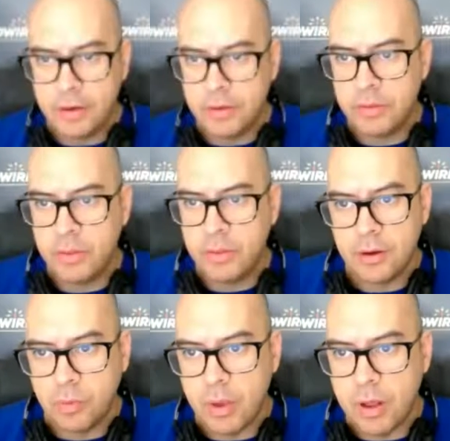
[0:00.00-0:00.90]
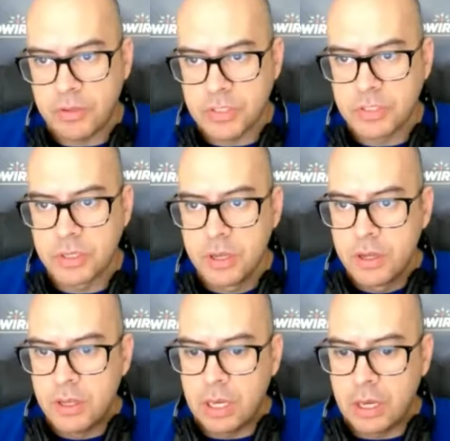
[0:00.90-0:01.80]
with you there as well. Just, you
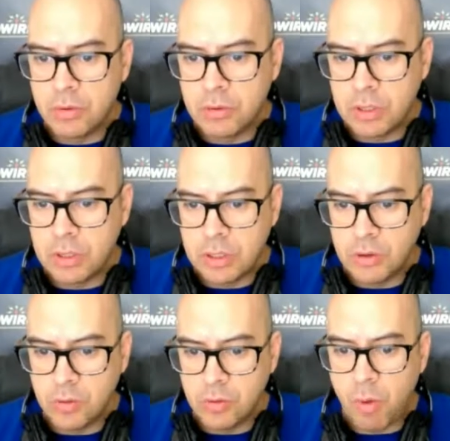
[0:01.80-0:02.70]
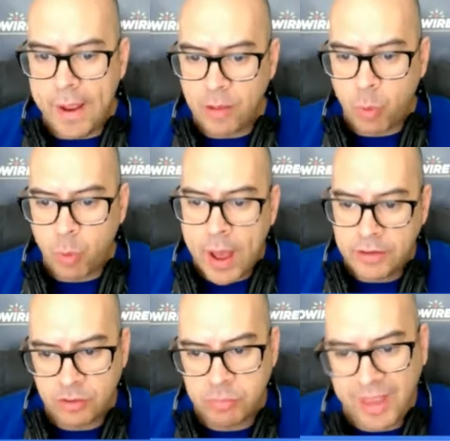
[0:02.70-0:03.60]
know, you why ask why,
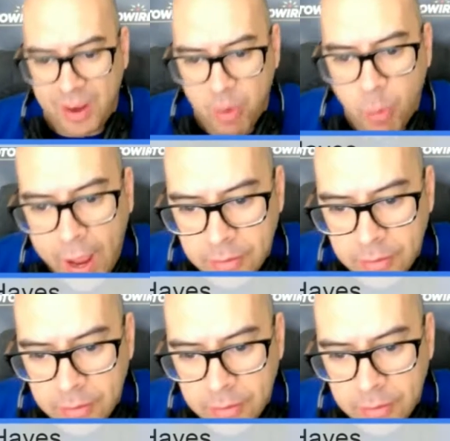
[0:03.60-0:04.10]
just play Kawhi